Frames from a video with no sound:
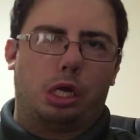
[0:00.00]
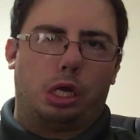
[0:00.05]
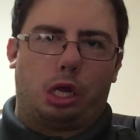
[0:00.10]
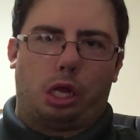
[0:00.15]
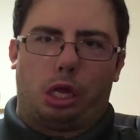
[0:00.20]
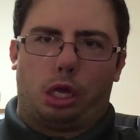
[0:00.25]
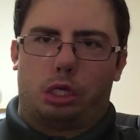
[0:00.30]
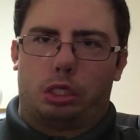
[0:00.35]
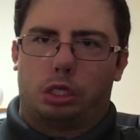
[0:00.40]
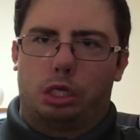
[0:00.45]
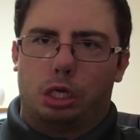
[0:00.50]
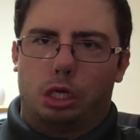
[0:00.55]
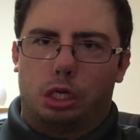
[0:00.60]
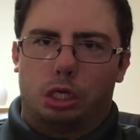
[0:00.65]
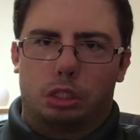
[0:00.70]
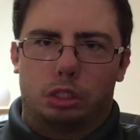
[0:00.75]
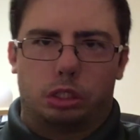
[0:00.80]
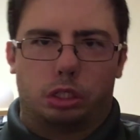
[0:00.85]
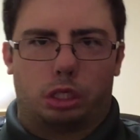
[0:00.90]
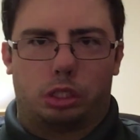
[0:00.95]
And
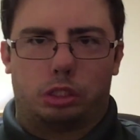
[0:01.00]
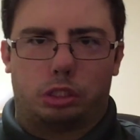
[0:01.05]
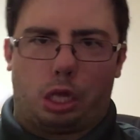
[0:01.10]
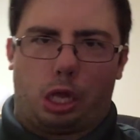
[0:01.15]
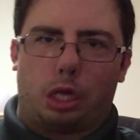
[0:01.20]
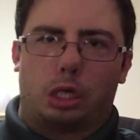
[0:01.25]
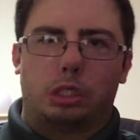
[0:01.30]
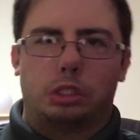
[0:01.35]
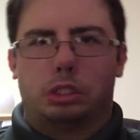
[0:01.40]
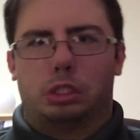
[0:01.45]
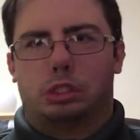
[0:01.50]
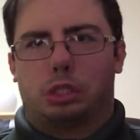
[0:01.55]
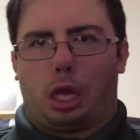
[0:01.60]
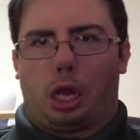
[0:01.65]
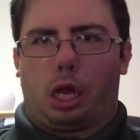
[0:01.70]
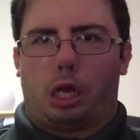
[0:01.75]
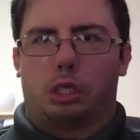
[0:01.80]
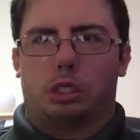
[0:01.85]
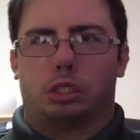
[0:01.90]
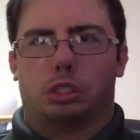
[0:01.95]
for
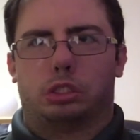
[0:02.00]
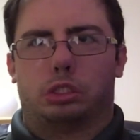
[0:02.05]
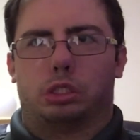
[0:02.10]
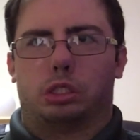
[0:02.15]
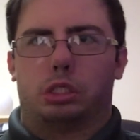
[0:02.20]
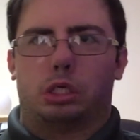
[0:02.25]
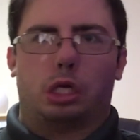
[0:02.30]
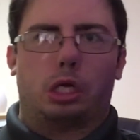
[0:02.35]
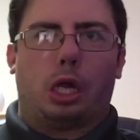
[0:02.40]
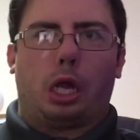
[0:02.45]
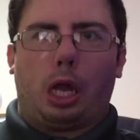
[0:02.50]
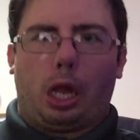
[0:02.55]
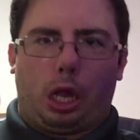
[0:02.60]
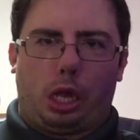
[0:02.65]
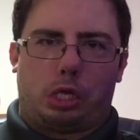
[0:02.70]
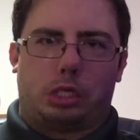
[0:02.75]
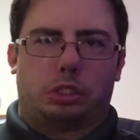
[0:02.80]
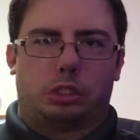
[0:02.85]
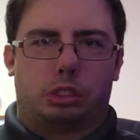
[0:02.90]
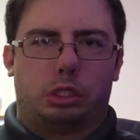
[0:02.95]
$1,000 or
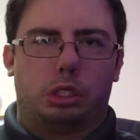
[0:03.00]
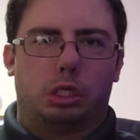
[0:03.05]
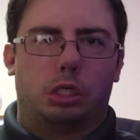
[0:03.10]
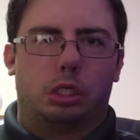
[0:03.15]
higher,